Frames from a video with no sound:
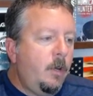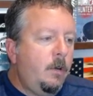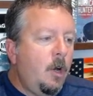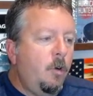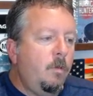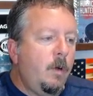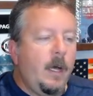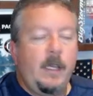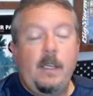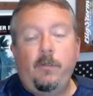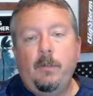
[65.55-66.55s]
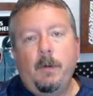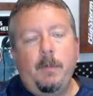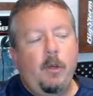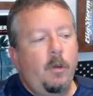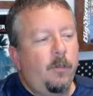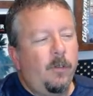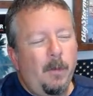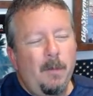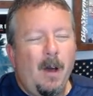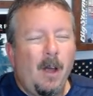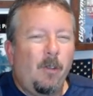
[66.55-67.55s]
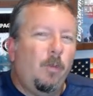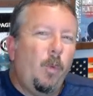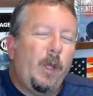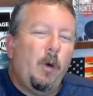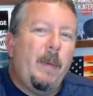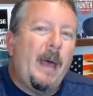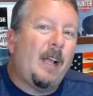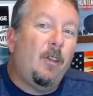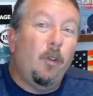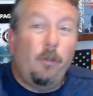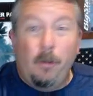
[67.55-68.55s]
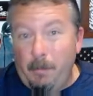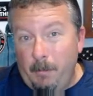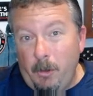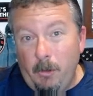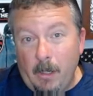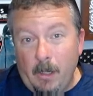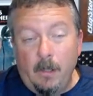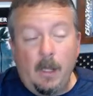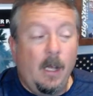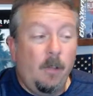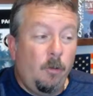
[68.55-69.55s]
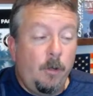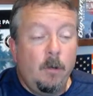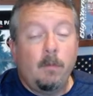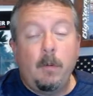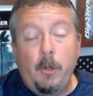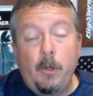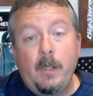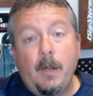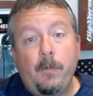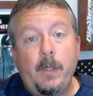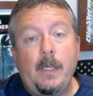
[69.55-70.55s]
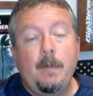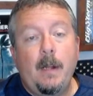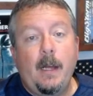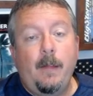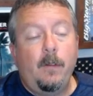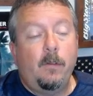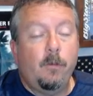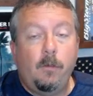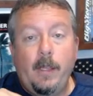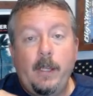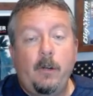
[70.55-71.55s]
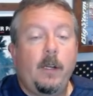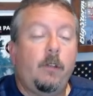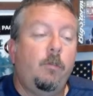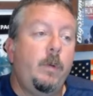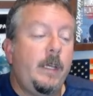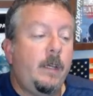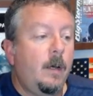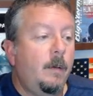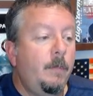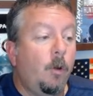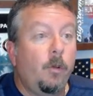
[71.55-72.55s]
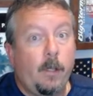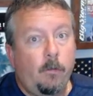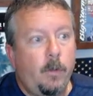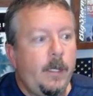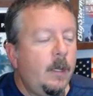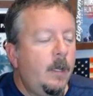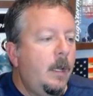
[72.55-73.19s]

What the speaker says: Could go east of Bermuda. Some of the models have wiggled back closer to Bermuda. So if you're in Bermuda, definitely keep an eye on this for later next week, middle next week.